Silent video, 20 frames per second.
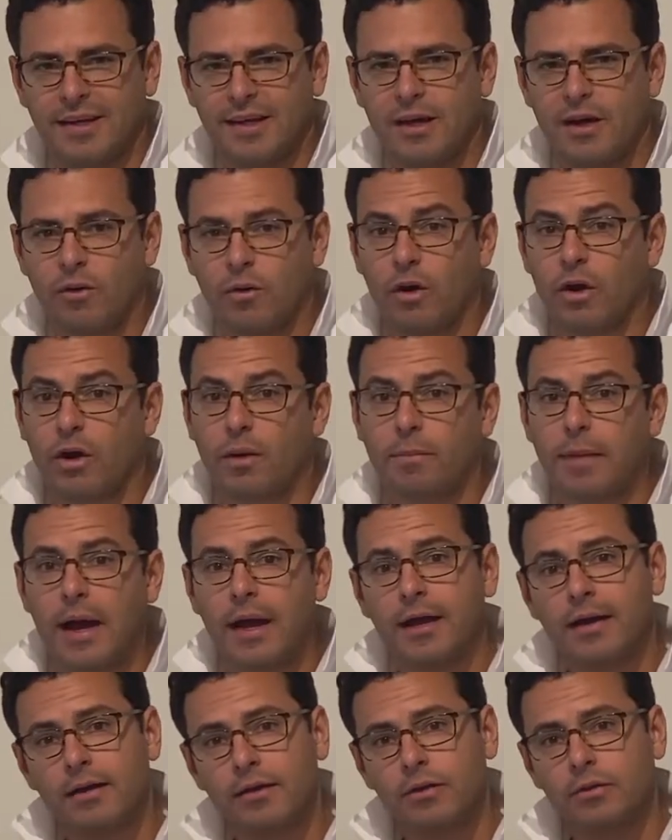Welcome
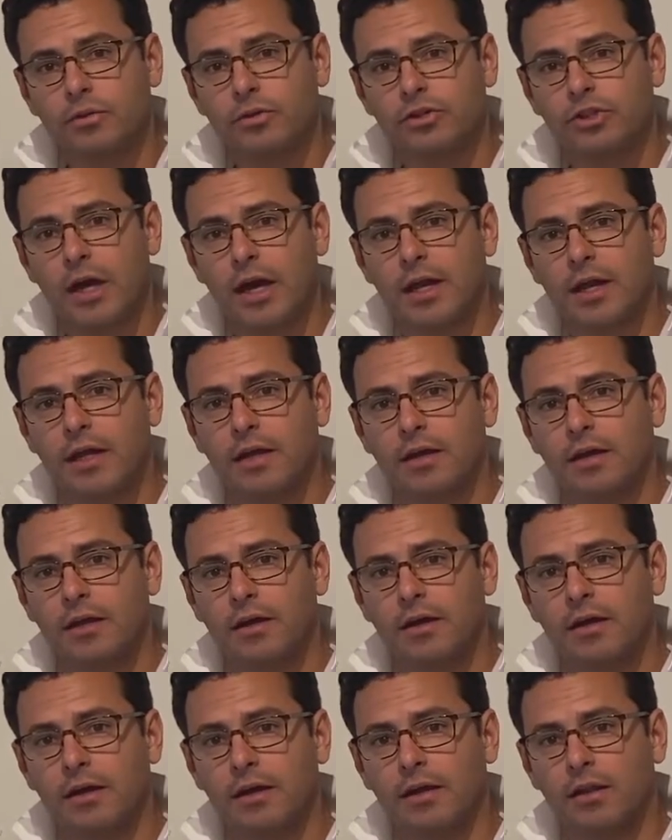back. We're chatting
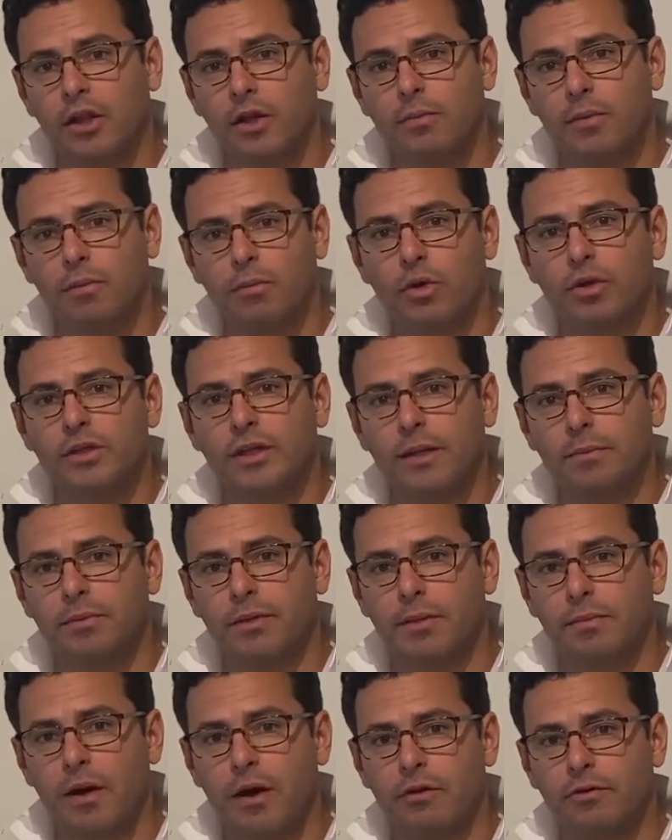a little bit more
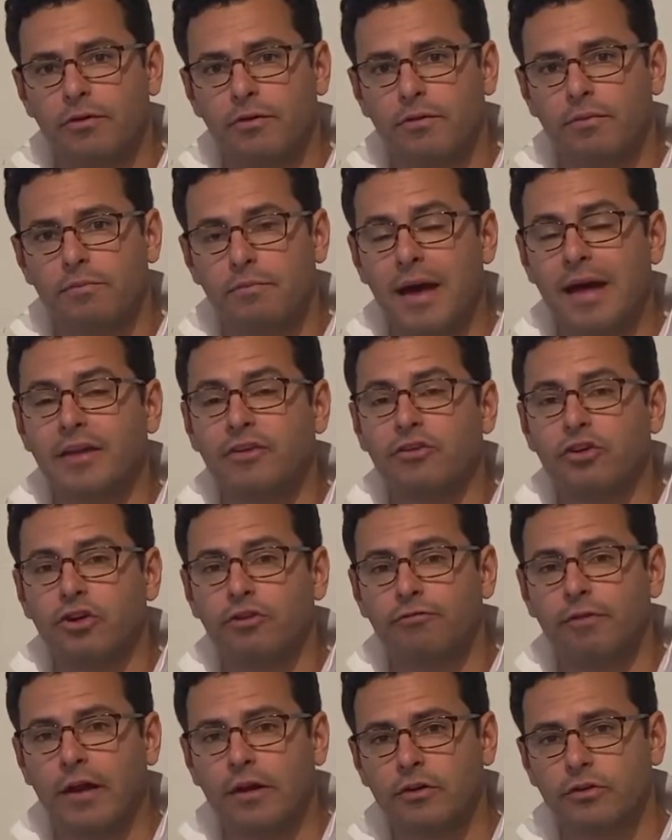deeply about managing your
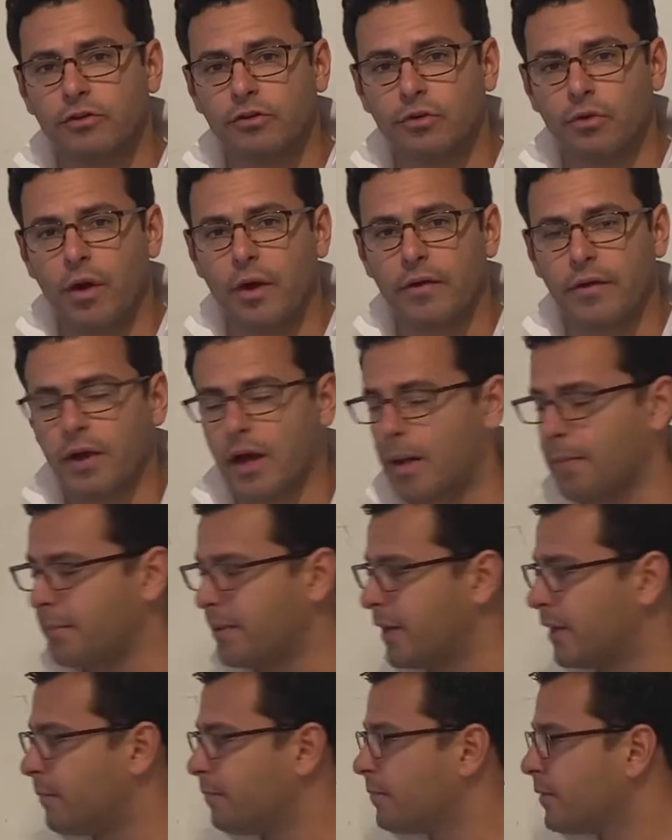vendors throughout the
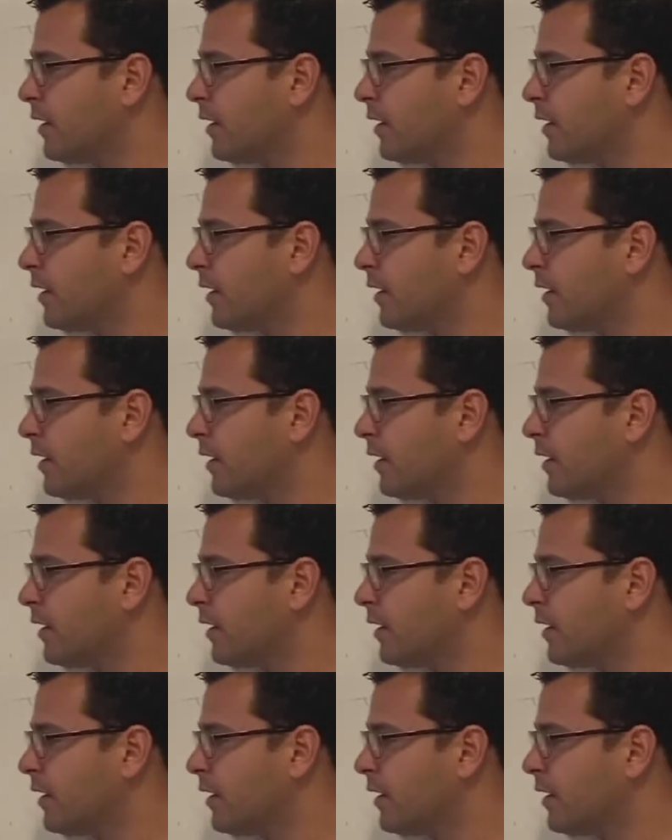company.